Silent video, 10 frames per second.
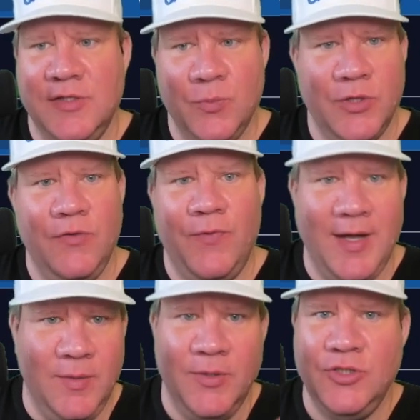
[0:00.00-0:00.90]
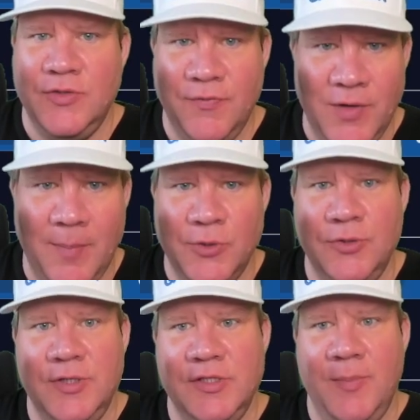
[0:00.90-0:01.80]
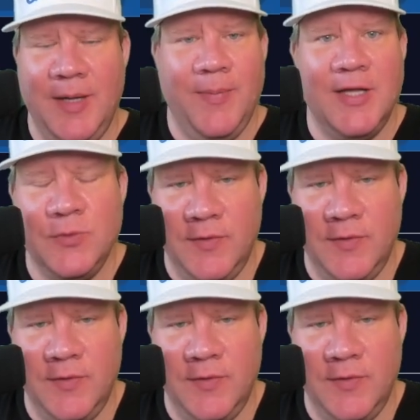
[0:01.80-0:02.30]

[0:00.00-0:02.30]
This is where you find a bunch of different opportunities to make bets.